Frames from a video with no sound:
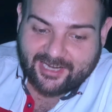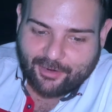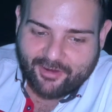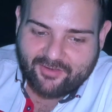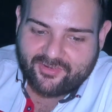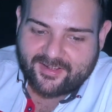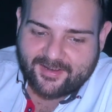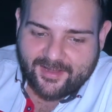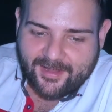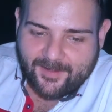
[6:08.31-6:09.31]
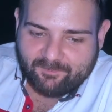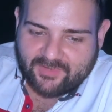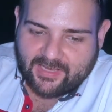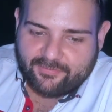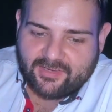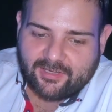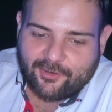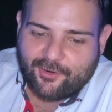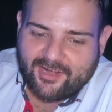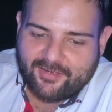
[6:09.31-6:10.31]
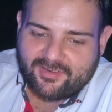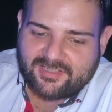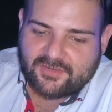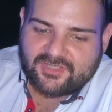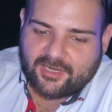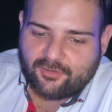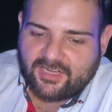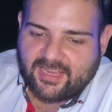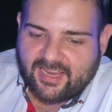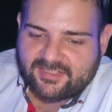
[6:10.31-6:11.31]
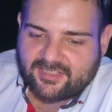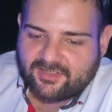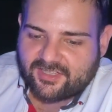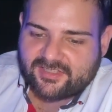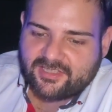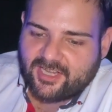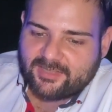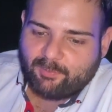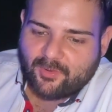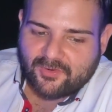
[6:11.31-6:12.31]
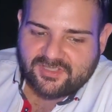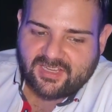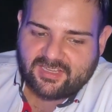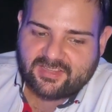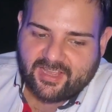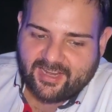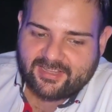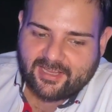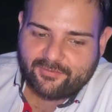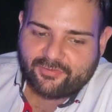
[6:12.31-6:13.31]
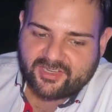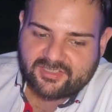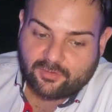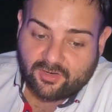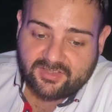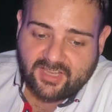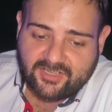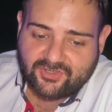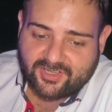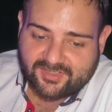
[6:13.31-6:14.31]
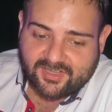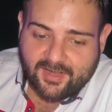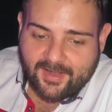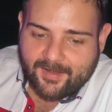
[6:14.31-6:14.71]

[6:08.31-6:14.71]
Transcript: However, having low levels of cyanuric acid does not pose any direct health risk or dangers.